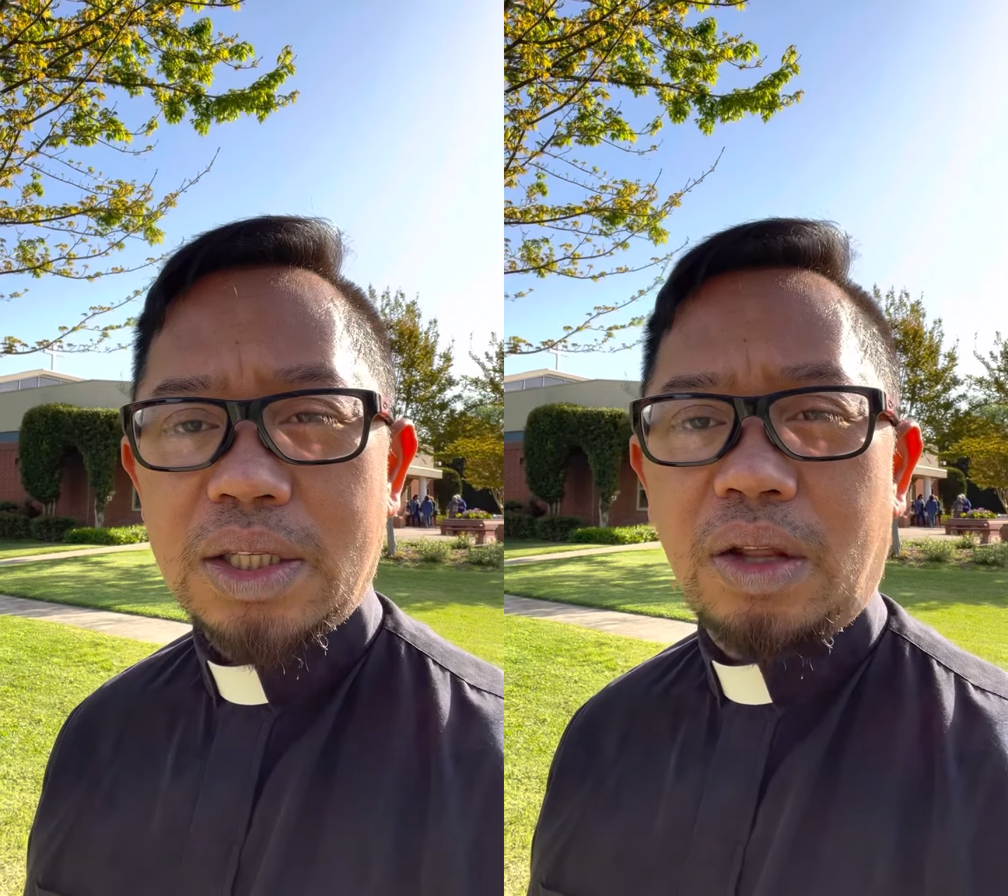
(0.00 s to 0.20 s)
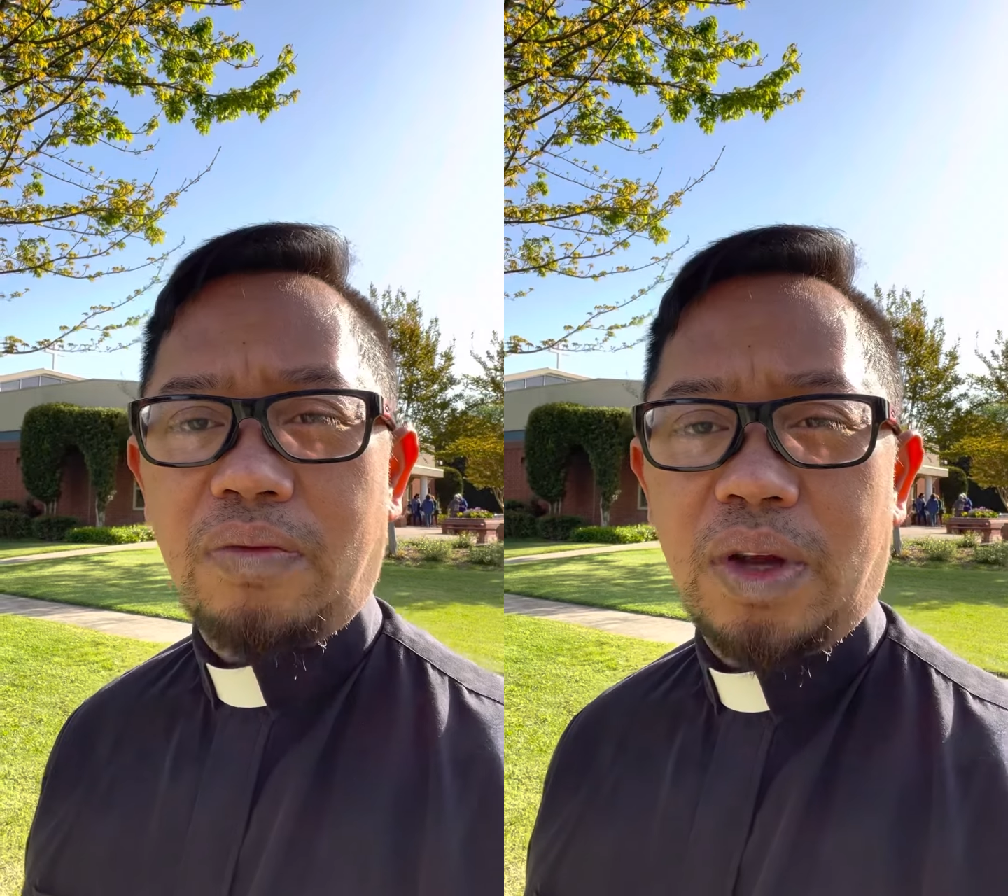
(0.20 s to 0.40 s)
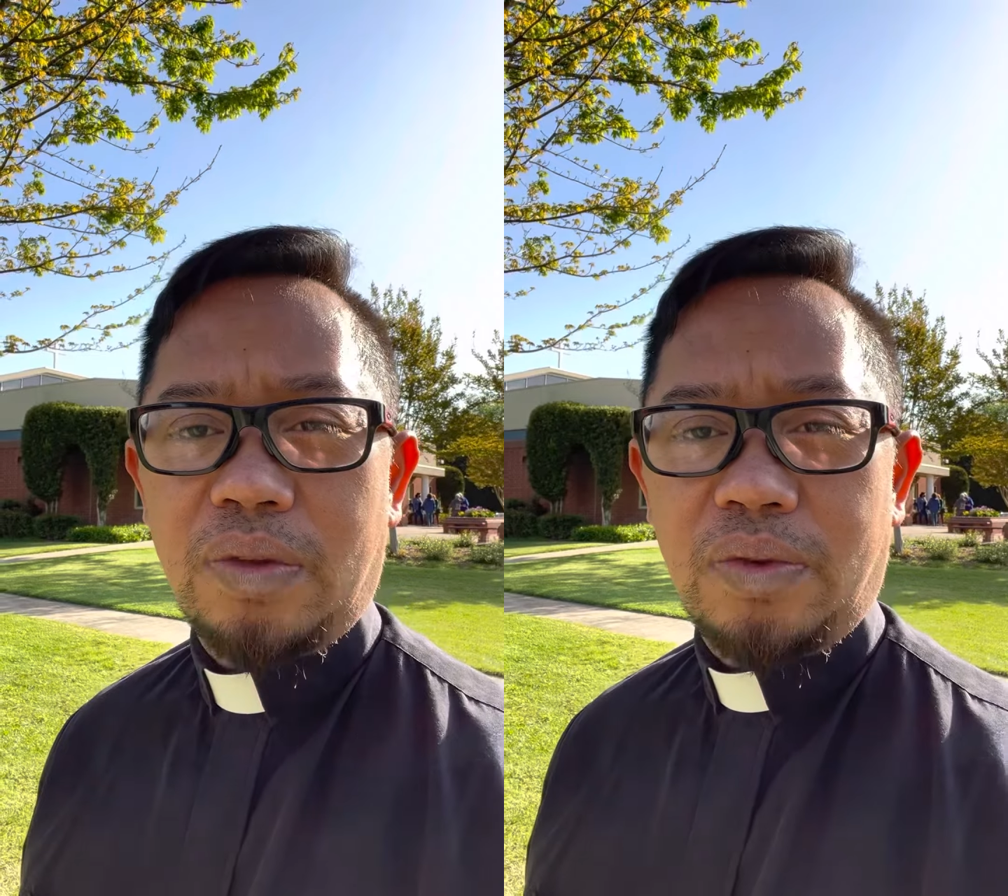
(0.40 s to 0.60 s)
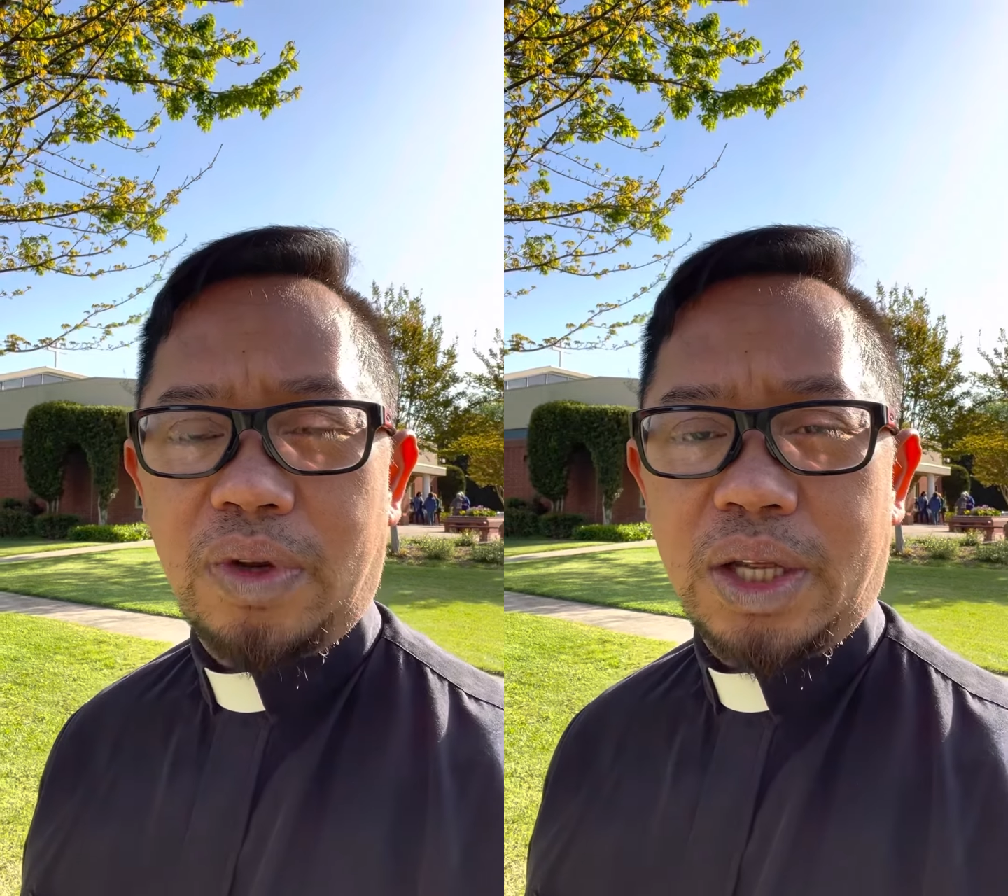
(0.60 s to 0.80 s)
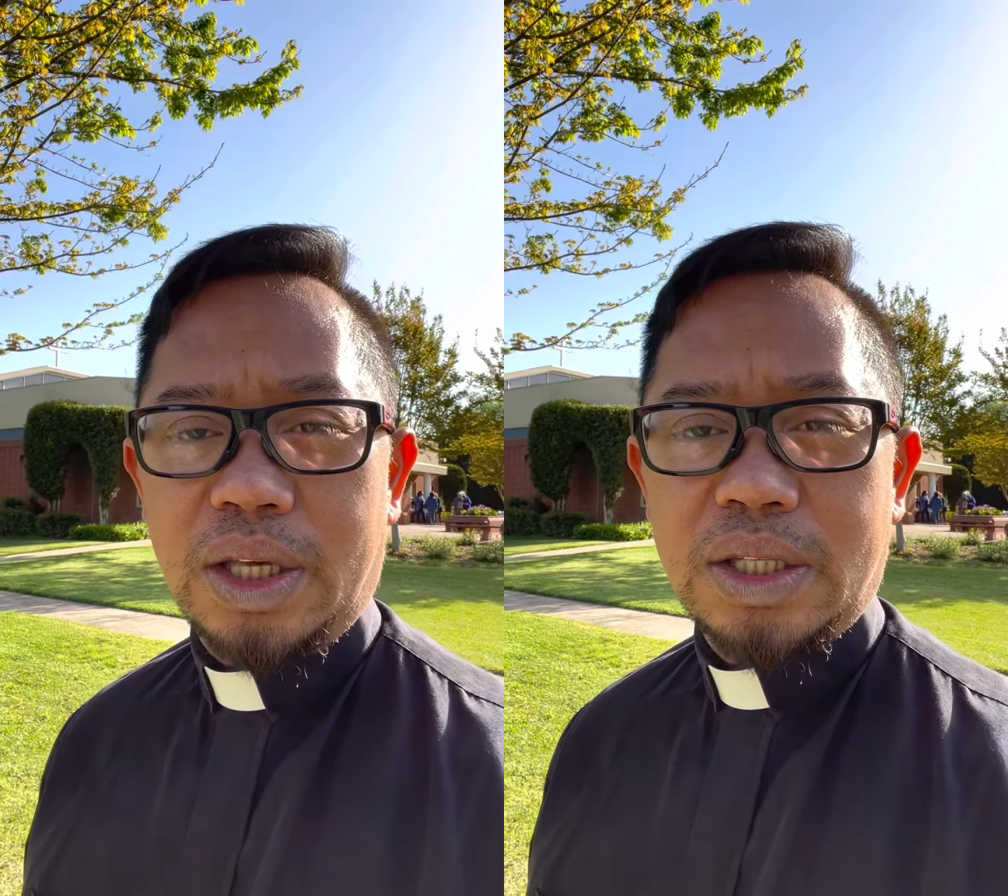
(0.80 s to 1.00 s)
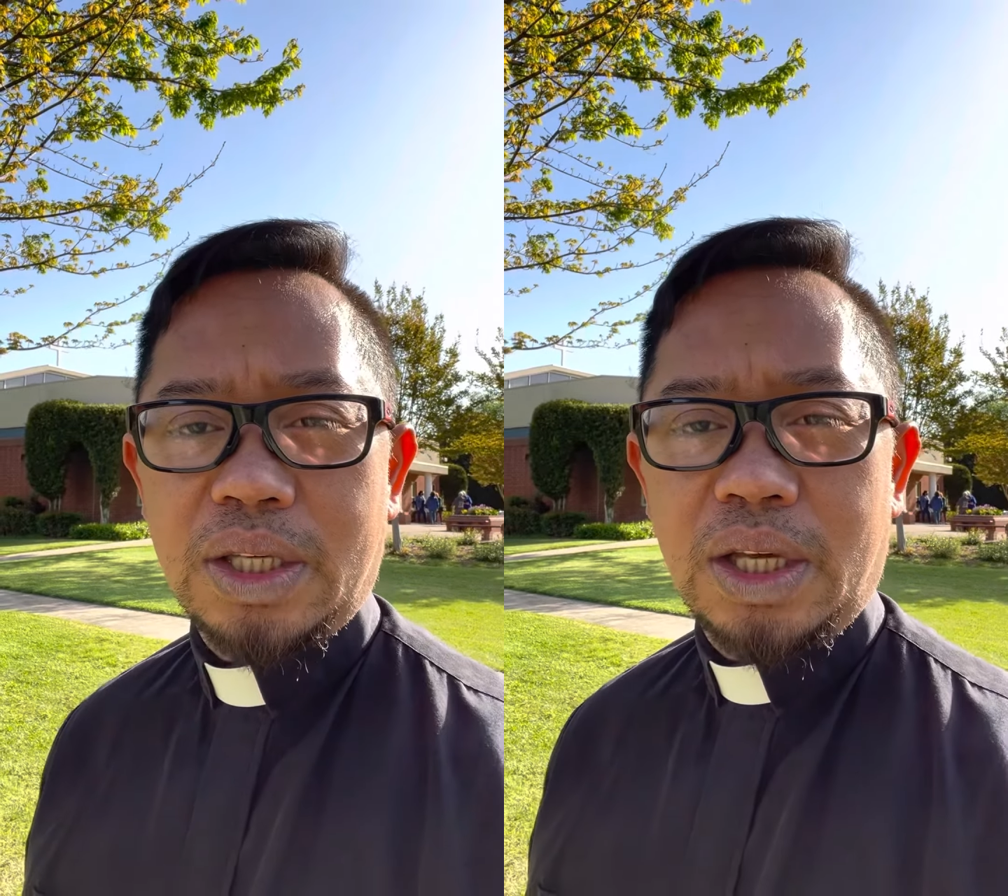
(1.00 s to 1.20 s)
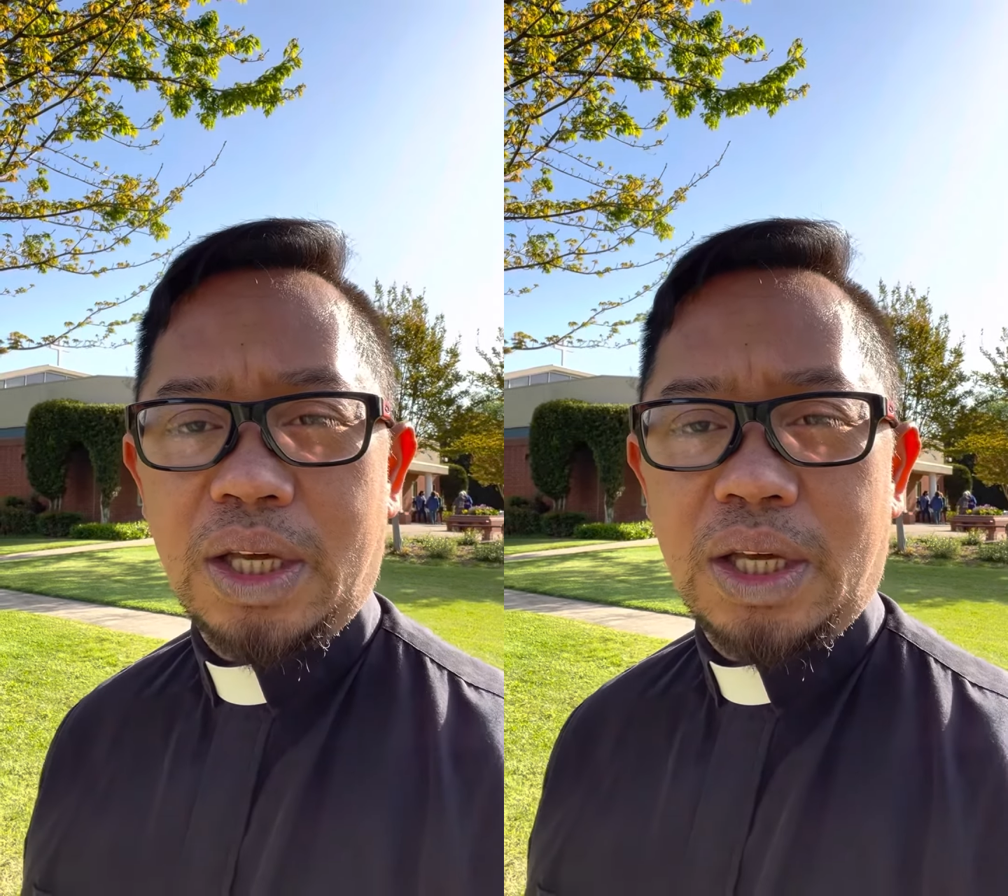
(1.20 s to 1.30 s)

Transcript: that faithfulness,